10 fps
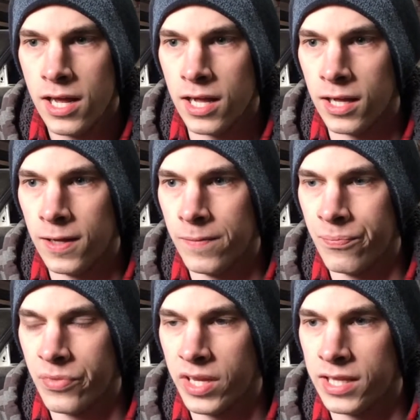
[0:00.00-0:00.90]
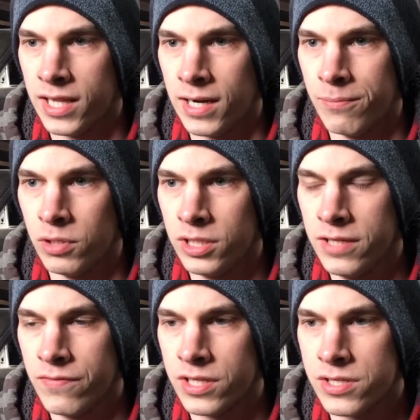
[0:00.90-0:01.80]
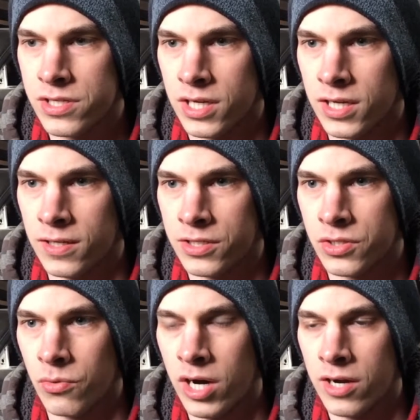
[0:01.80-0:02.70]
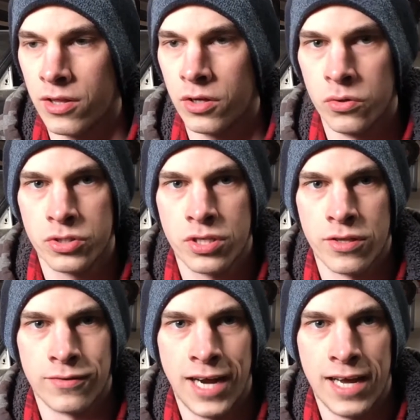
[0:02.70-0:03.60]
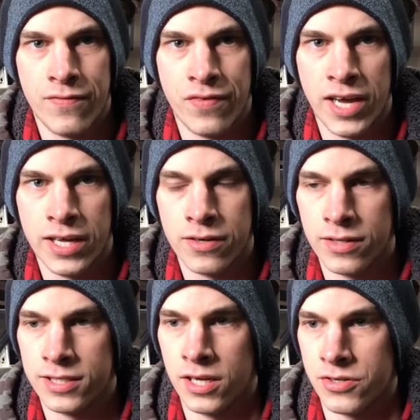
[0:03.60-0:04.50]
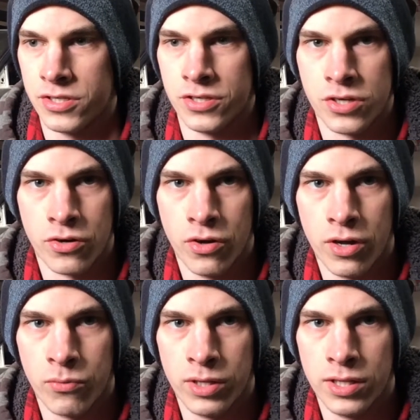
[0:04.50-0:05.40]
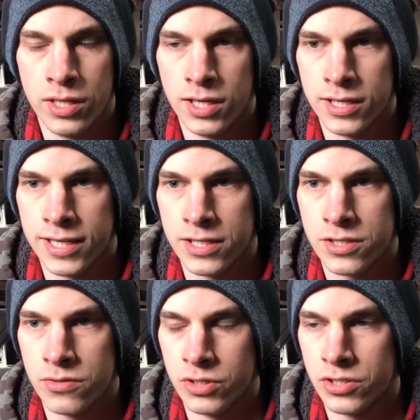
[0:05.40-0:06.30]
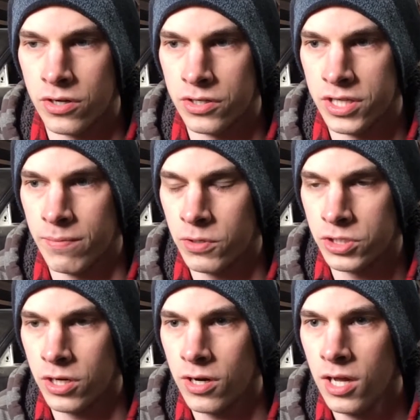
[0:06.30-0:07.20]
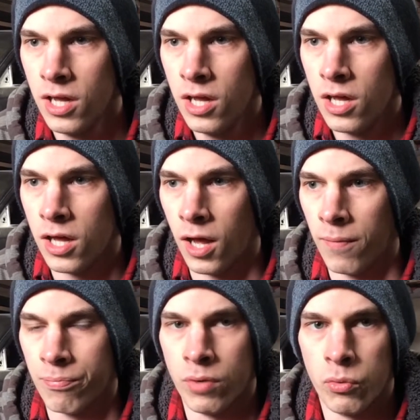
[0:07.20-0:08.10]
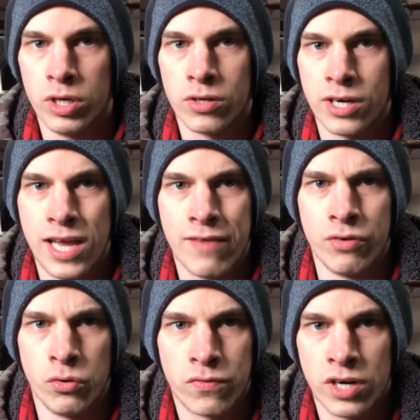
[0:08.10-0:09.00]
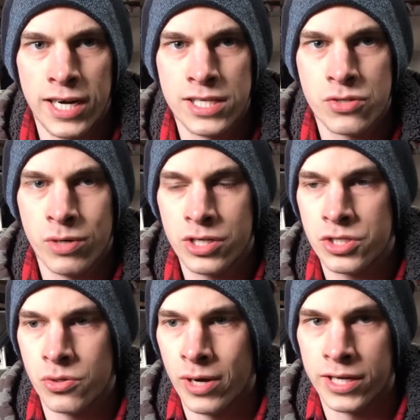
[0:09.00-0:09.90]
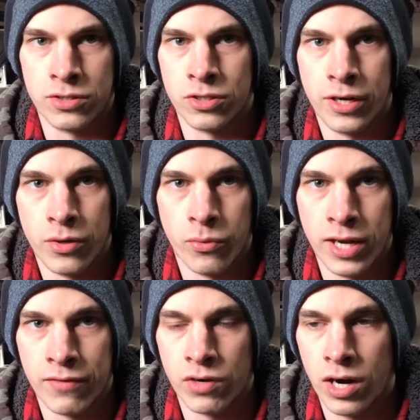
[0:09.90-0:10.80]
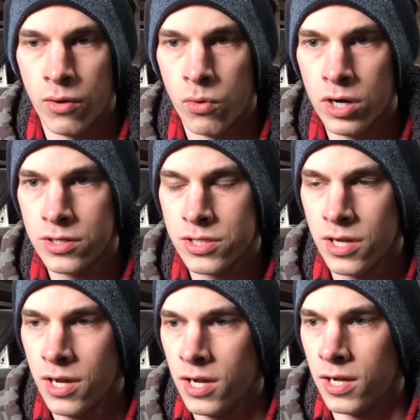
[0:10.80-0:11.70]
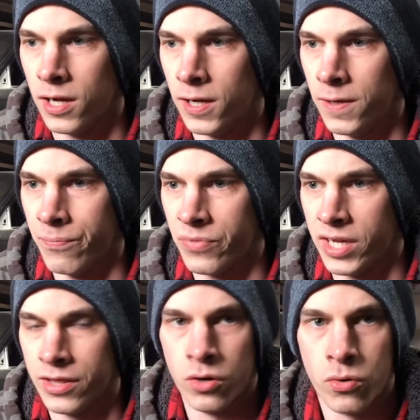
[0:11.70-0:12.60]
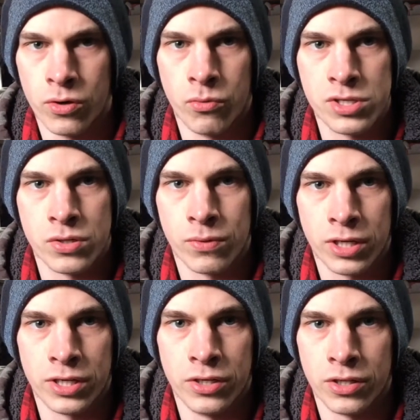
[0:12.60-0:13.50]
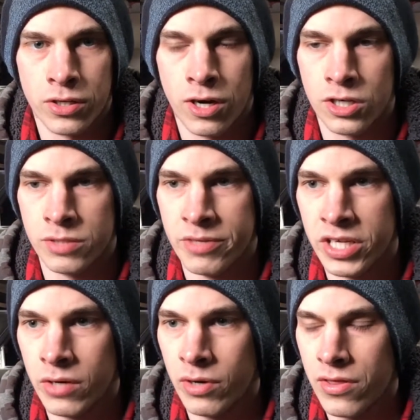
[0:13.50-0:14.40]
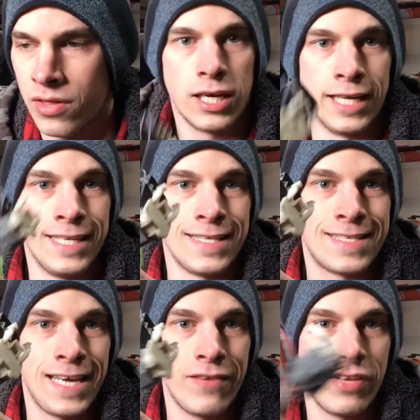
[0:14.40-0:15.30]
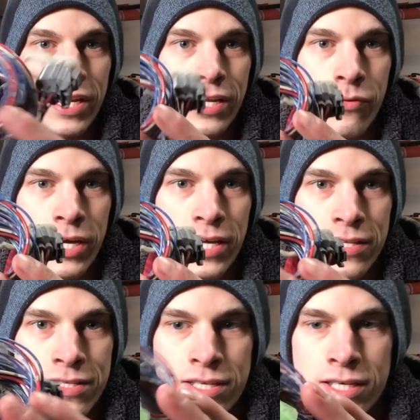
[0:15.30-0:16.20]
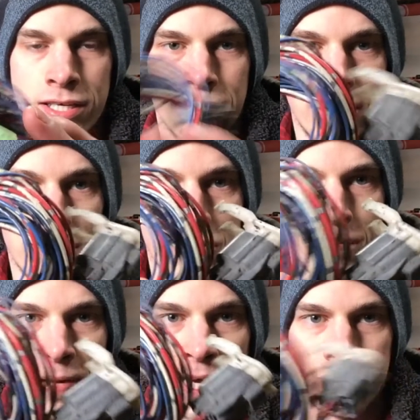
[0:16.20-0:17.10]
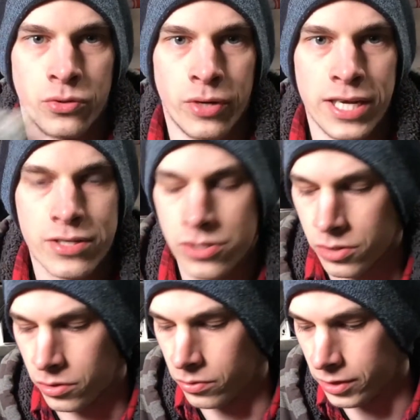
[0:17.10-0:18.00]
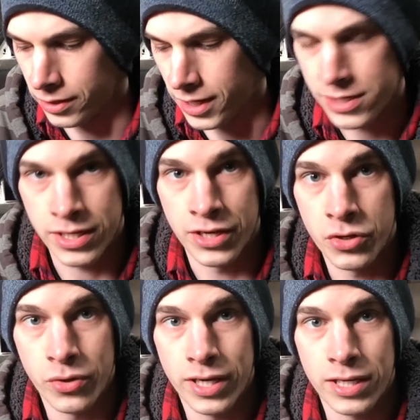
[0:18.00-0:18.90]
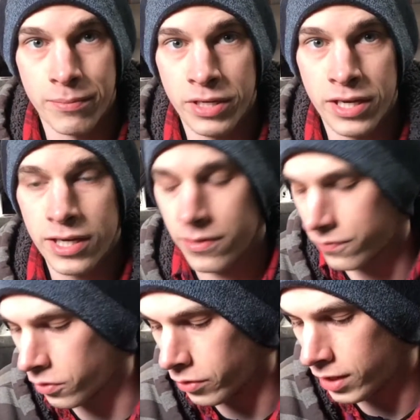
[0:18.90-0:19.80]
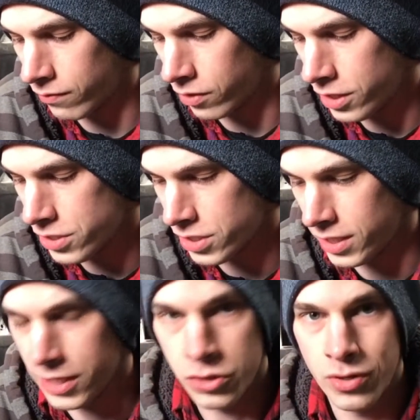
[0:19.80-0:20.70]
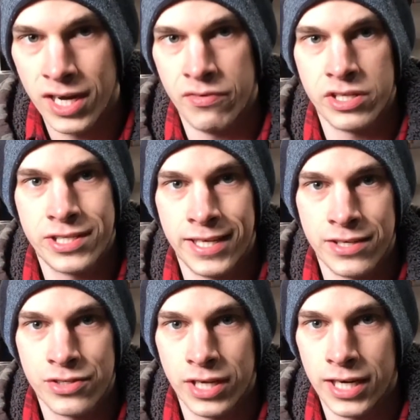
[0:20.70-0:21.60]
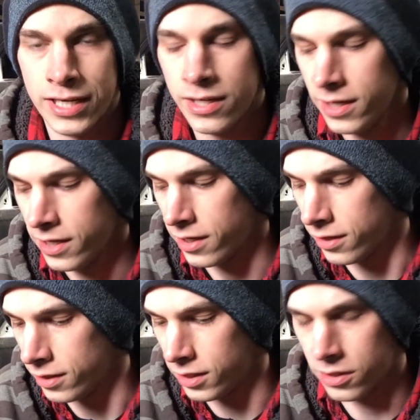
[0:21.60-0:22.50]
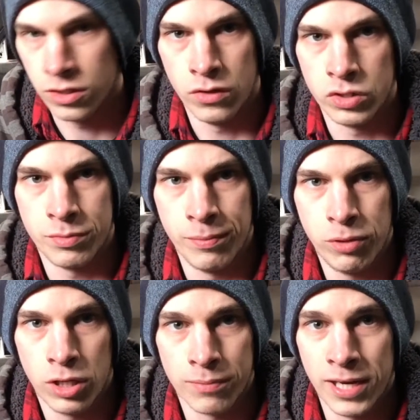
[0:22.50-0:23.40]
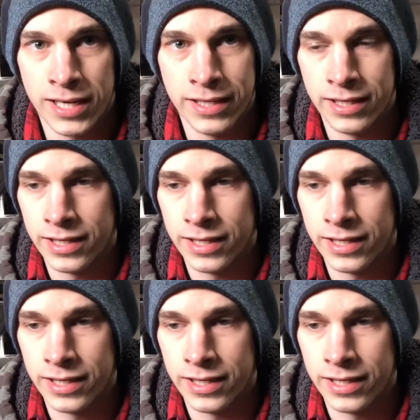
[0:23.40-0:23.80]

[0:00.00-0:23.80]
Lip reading: And then I believe it's the wire that goes to the rad fan that tells it to turn on when it gets to a certain temperature. But we already have an override switch, so I can run it whenever I want. And the horn wasn't working on the car to begin with. I did save it anyway. It's nicely packed away, so in case I do end up needing it for whatever reason, I do have it set aside, and it can always be plugged back in